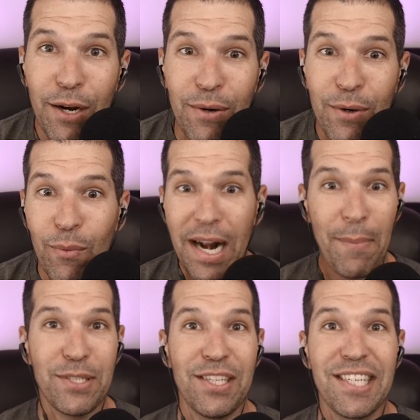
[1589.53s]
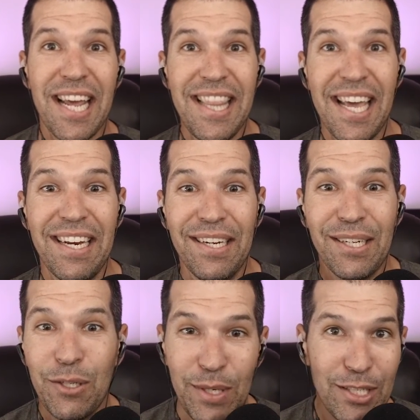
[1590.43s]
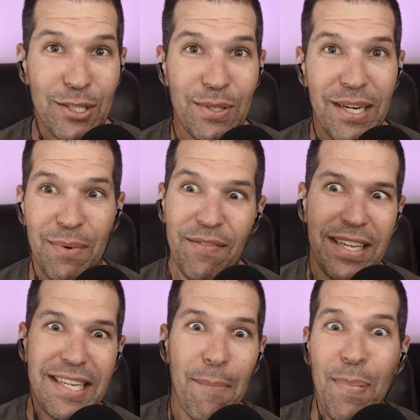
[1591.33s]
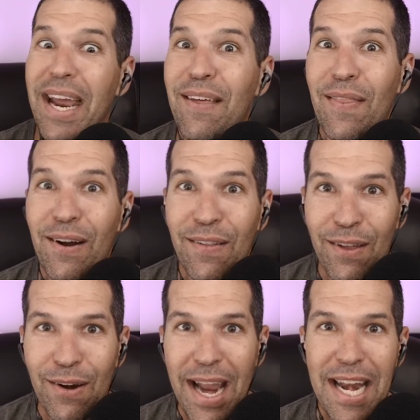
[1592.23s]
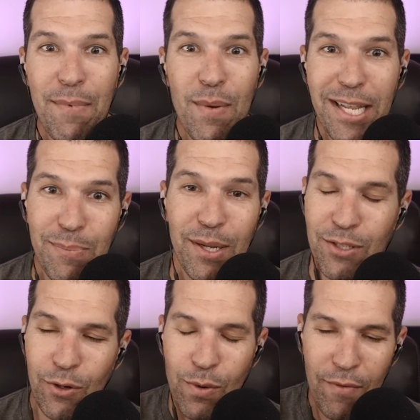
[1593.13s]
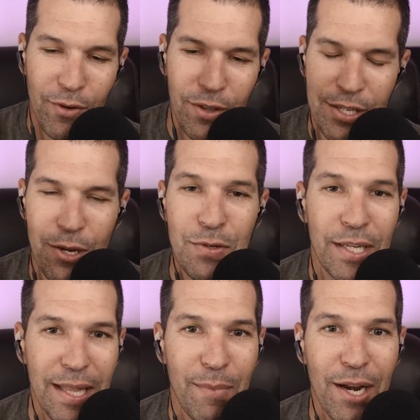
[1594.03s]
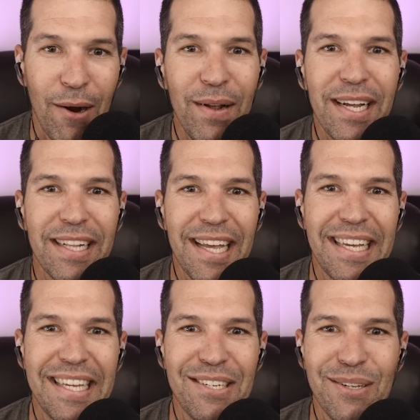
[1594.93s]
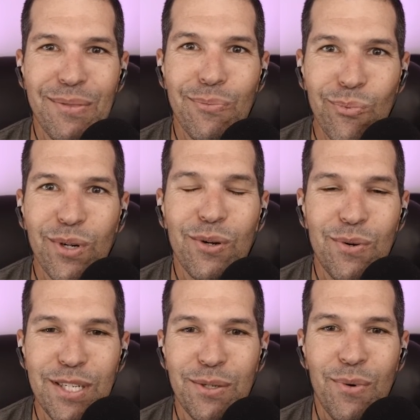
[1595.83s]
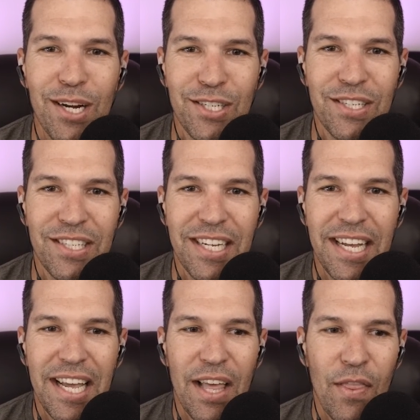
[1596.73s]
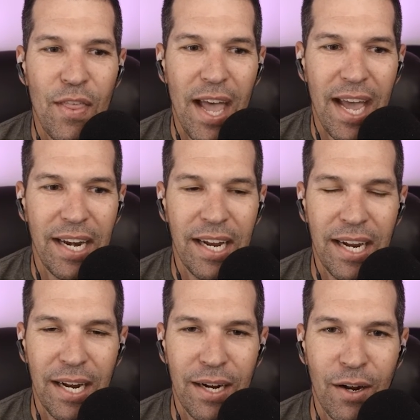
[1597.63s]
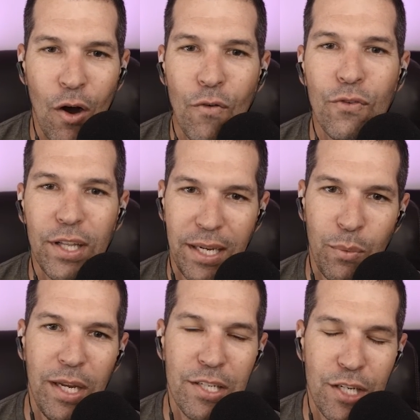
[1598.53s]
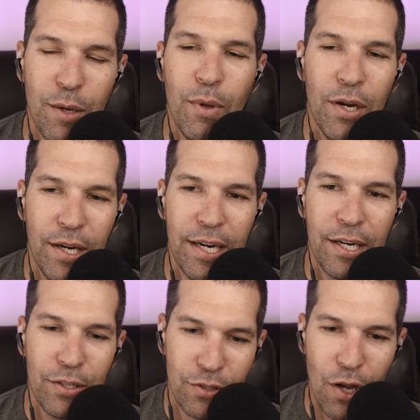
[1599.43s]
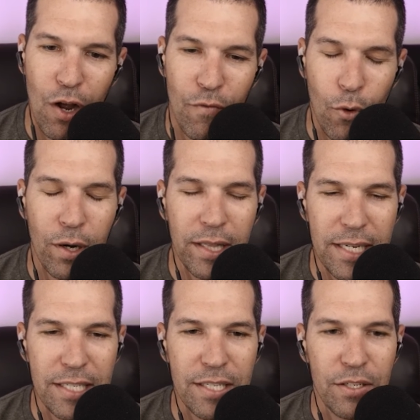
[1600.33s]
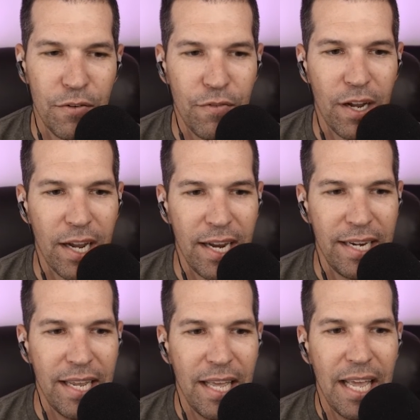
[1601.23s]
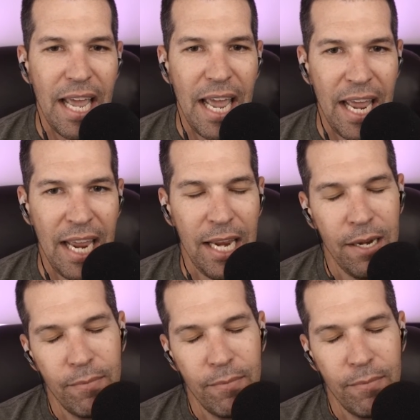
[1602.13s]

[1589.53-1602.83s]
What happens to the site then? Do we just lose it? What if they stop paying their AWS bills or whoever is hosting them? These are real questions that hopefully we as a community could solve, or at least to find a